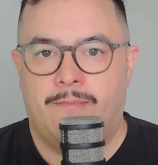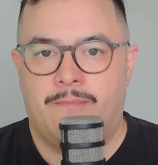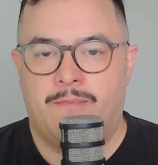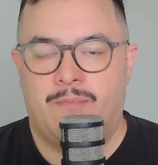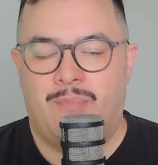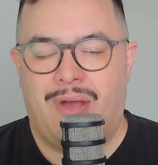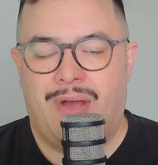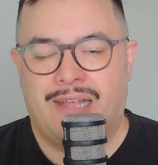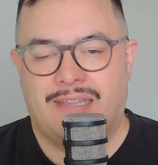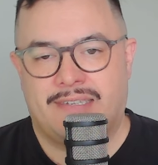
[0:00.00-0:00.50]

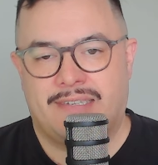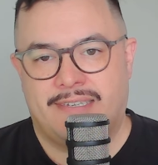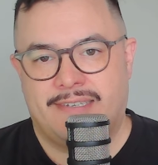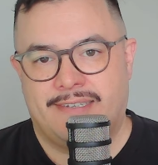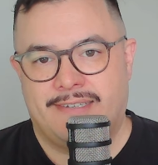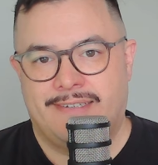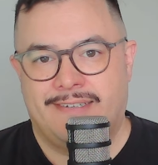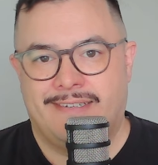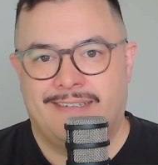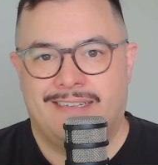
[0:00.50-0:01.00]
But
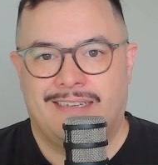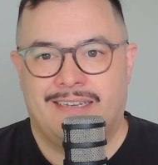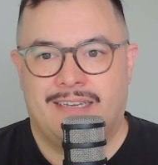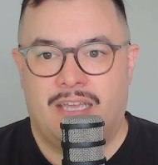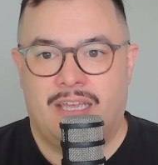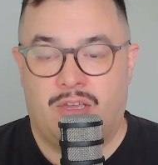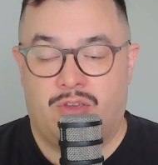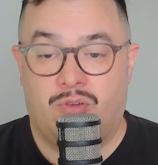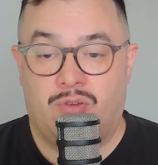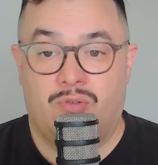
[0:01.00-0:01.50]

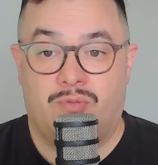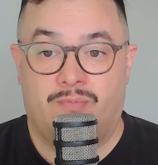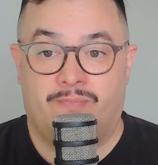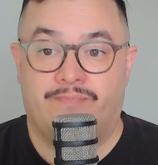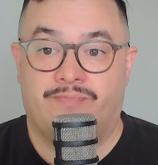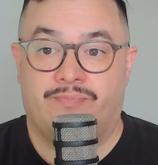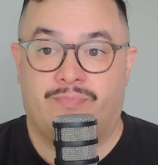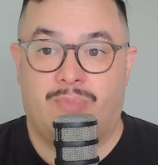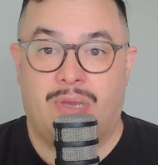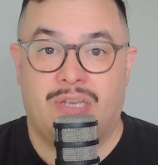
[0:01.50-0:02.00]
Hiku,
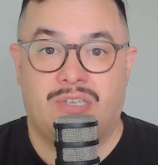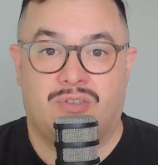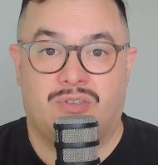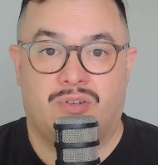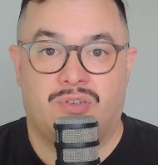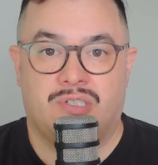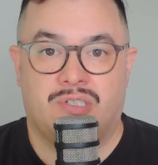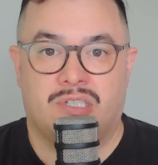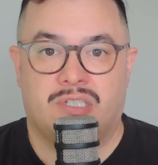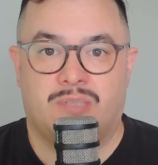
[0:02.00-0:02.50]
based
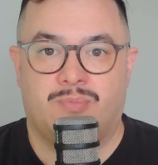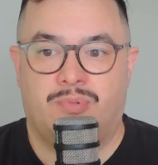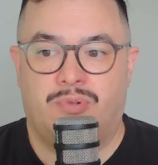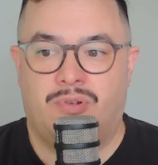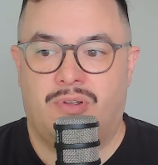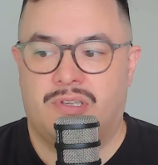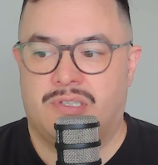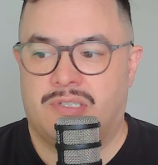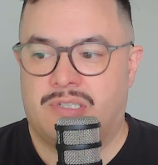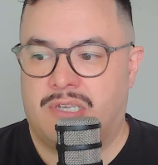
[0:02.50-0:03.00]
on his
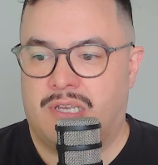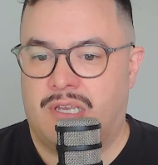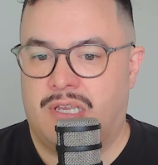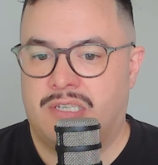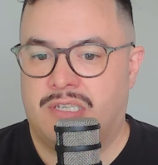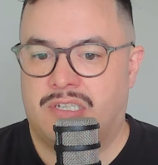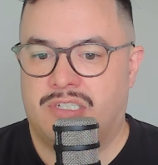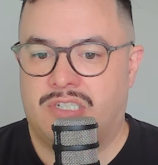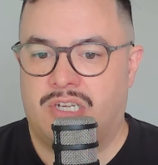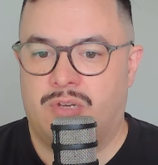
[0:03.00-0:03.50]
experience,
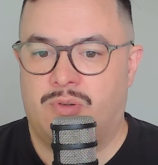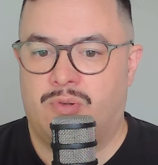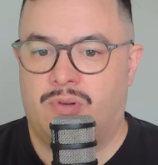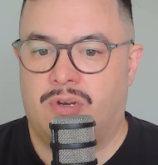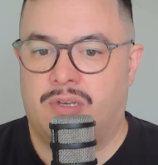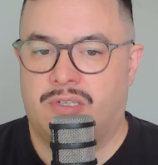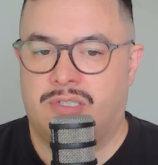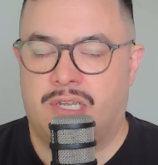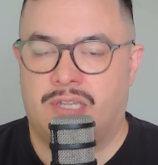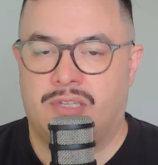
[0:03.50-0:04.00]
is a
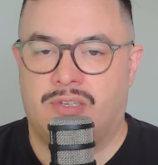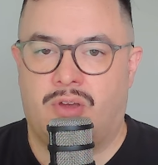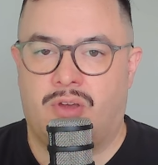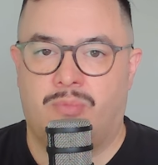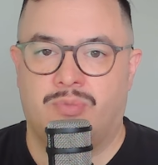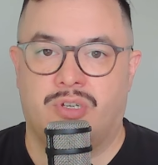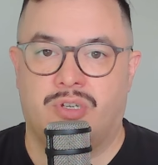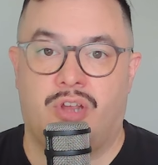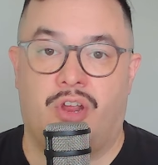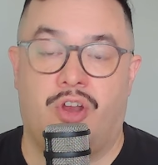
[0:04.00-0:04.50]
genuine centre
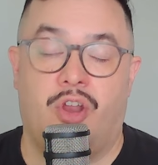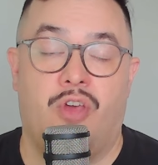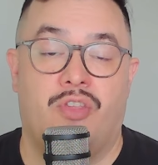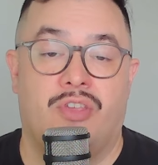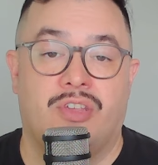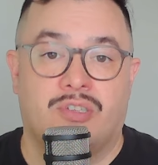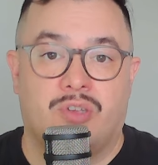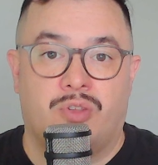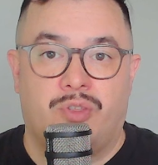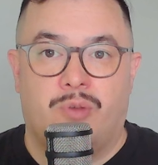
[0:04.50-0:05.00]
option. I know
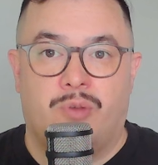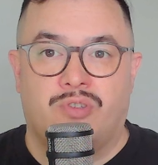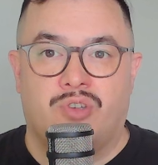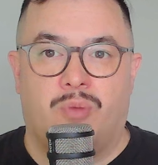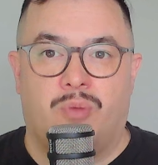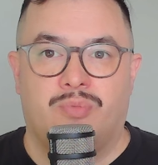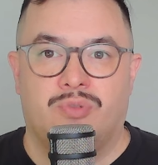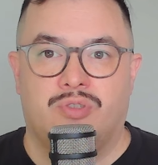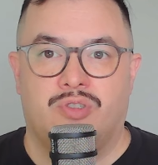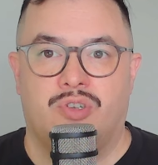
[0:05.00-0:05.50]
there was the
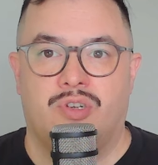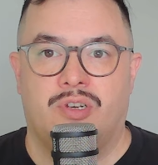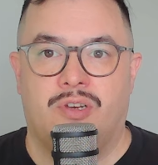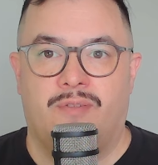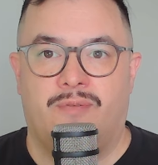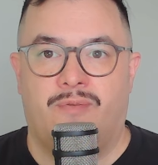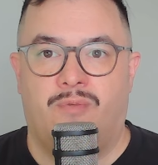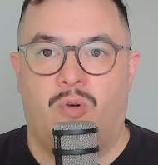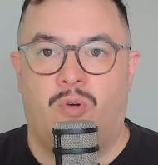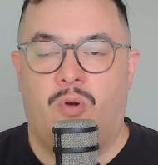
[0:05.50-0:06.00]
opportunity
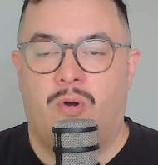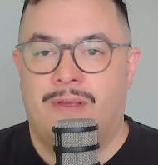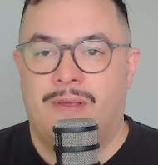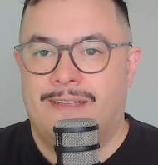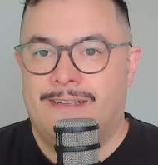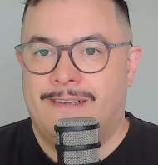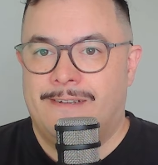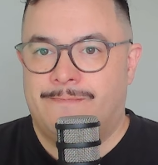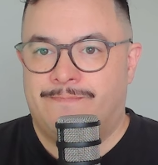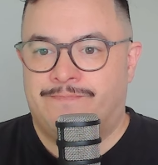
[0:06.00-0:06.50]
for
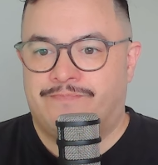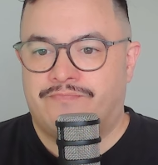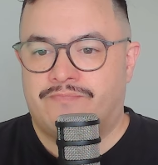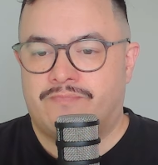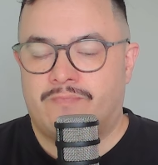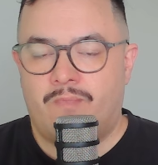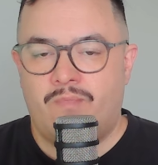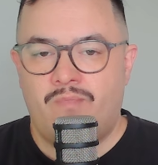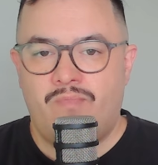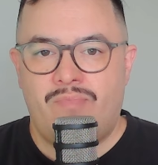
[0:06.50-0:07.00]

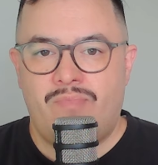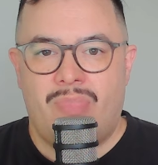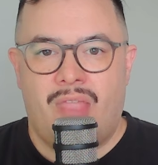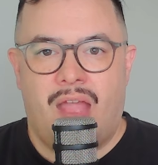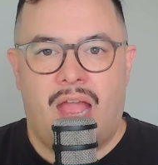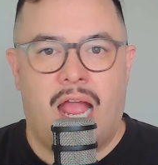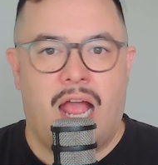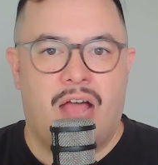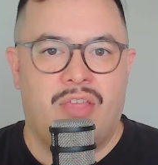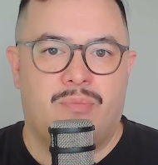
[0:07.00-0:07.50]

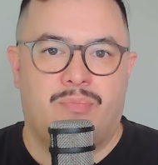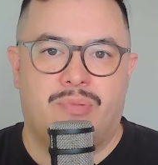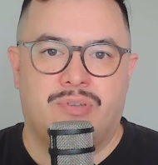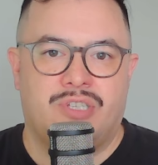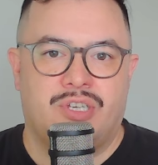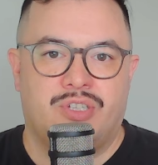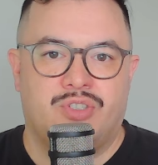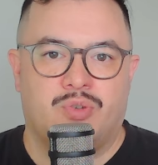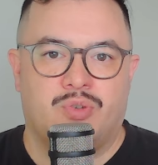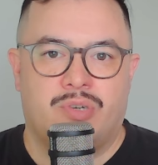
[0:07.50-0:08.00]
other
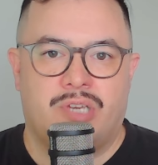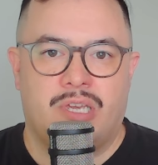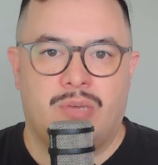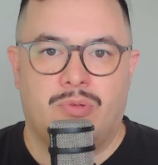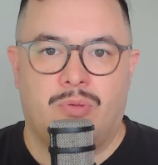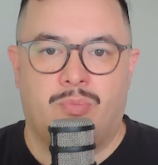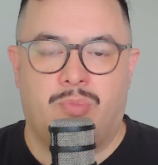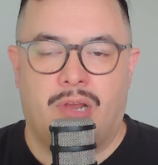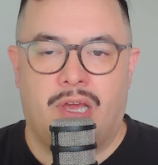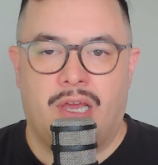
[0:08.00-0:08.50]
potential
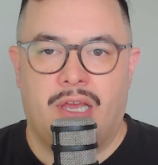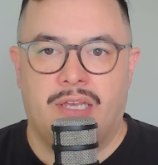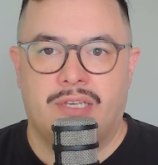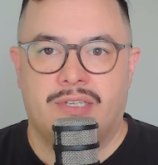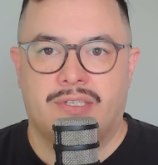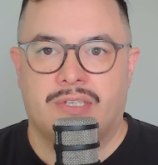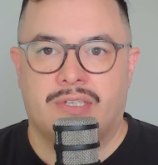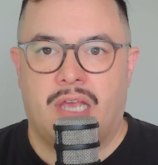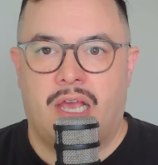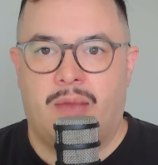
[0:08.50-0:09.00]
Kiwi
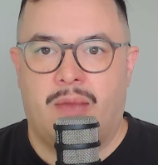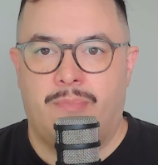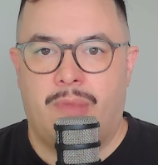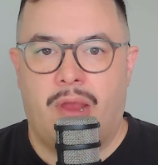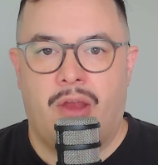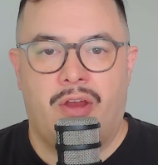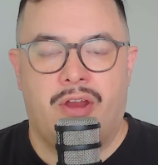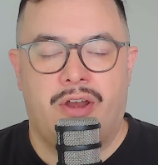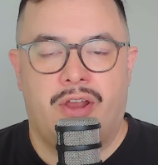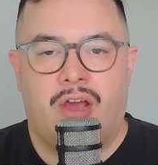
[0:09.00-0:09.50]
players.
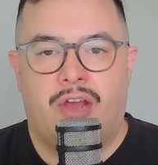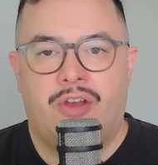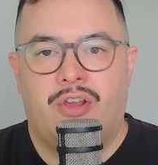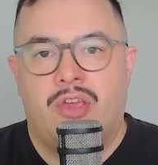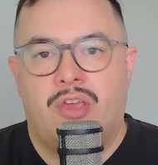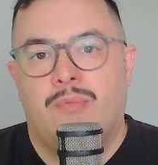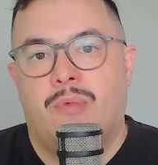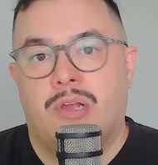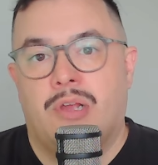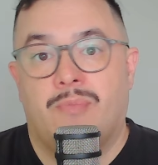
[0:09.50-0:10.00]
Mariner, I know
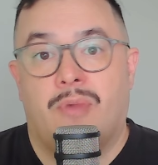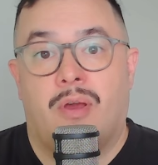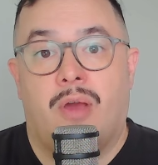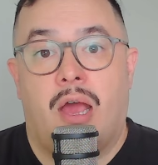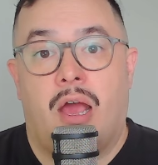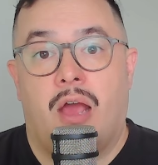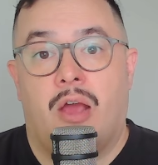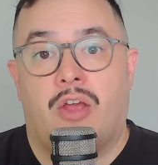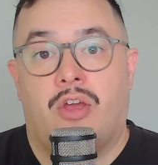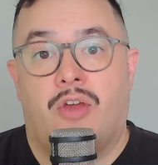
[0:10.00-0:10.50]
he might
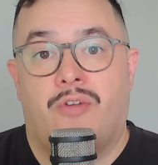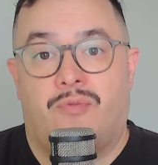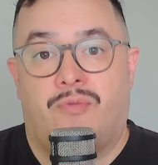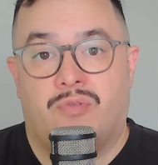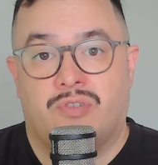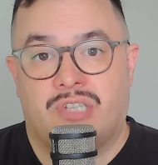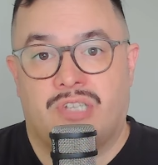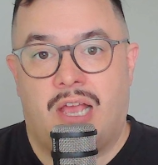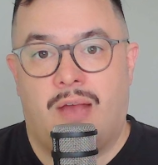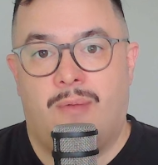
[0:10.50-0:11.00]
go
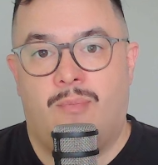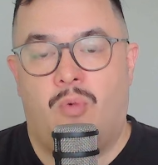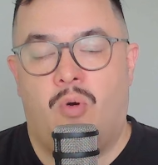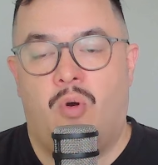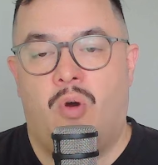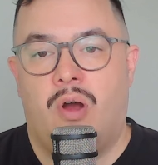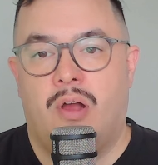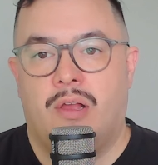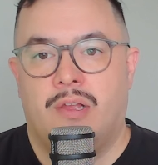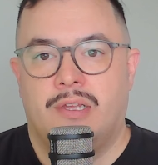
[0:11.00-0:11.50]
for
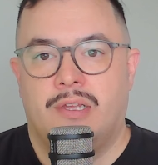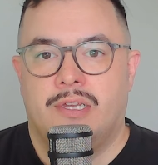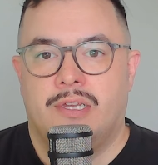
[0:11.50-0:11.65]
Samoa.